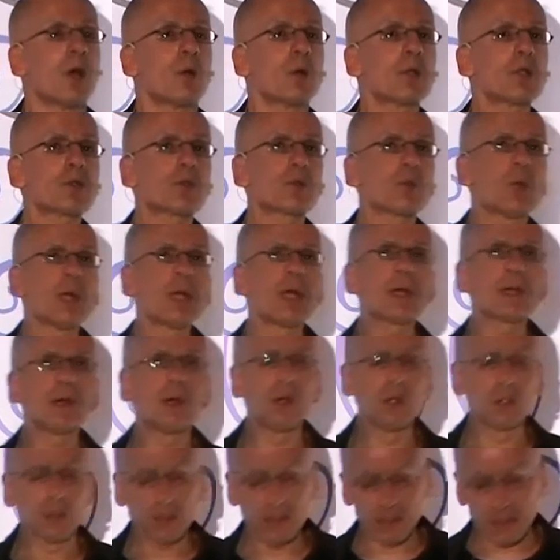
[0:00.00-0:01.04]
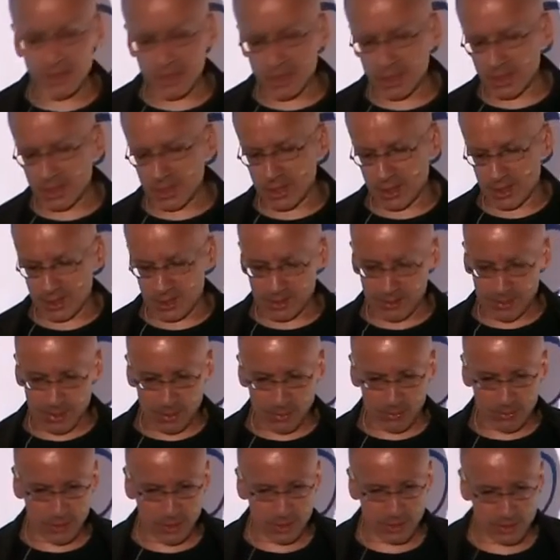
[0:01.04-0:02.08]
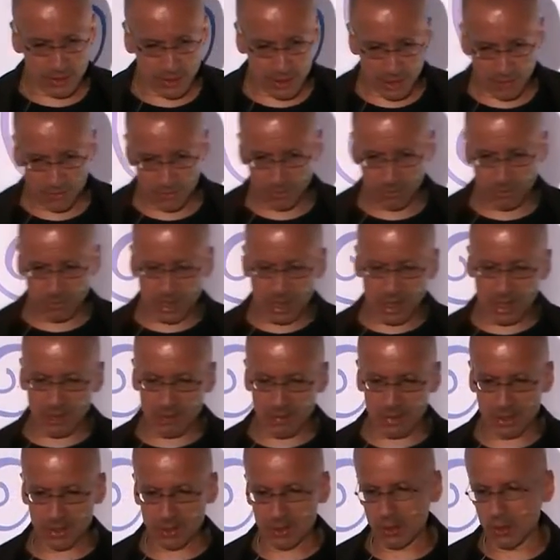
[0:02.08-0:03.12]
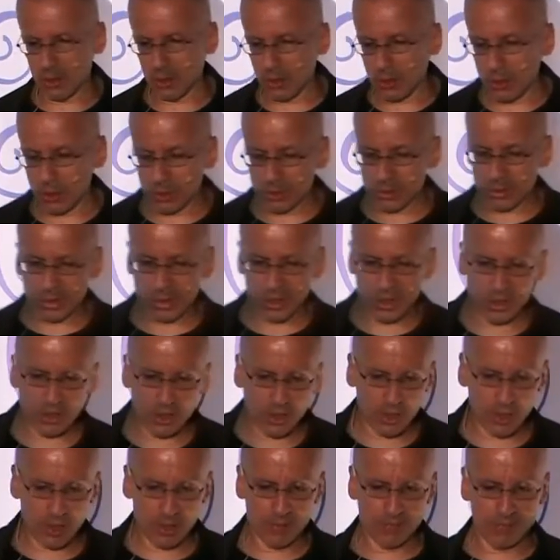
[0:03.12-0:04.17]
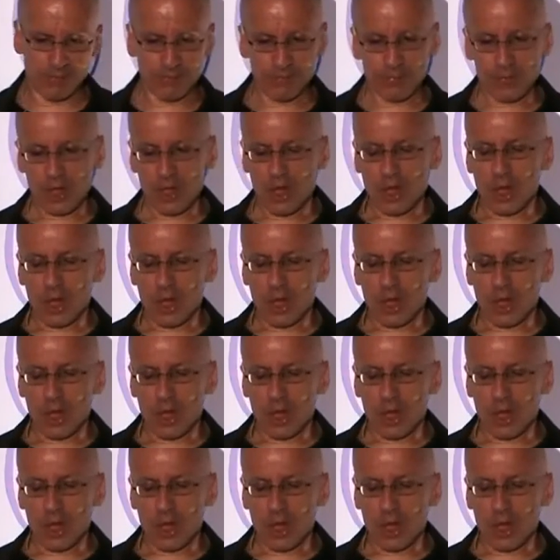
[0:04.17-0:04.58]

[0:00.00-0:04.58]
which were all the, uh, outside the House of Parliament, all, all the, um,